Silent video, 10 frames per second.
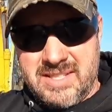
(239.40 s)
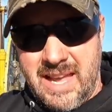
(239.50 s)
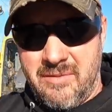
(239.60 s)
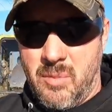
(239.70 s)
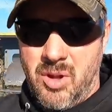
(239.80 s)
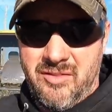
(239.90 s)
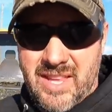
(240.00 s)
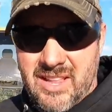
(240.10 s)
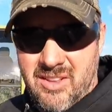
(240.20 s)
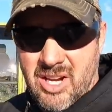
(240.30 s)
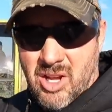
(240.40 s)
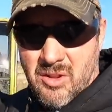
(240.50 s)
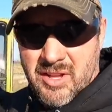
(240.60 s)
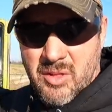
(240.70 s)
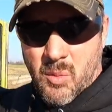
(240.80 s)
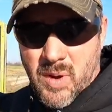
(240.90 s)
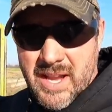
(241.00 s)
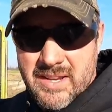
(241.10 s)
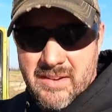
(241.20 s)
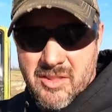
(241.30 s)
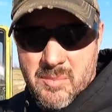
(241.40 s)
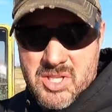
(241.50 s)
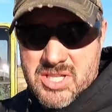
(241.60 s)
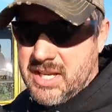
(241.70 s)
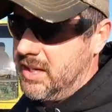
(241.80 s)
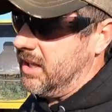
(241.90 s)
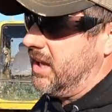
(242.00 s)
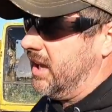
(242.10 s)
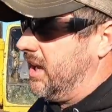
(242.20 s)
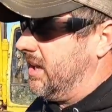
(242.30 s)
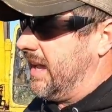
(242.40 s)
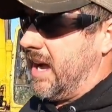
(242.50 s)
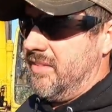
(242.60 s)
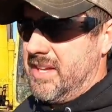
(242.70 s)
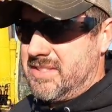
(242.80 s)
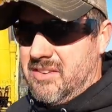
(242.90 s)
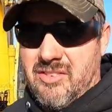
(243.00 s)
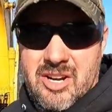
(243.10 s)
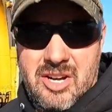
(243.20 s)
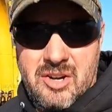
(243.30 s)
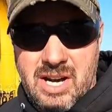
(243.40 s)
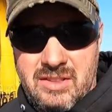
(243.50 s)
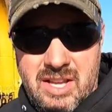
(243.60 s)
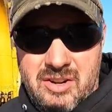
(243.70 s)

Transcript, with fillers: is capable of legally hauling the weight of the machine. Now, this can vary greatly